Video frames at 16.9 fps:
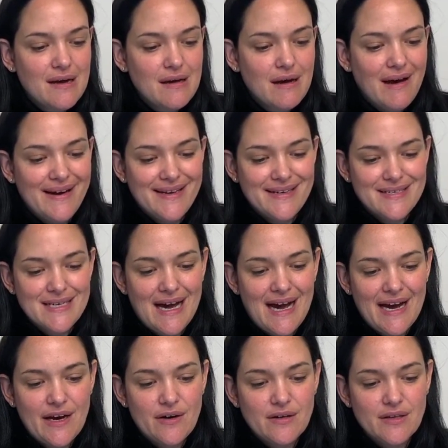an
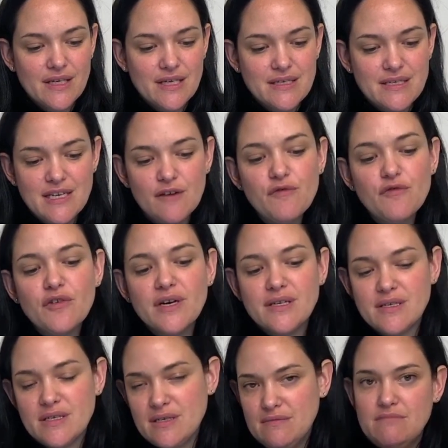entirely
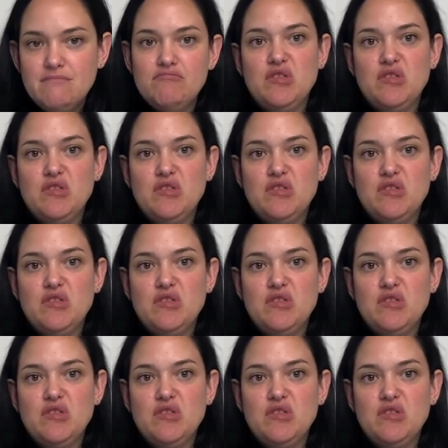different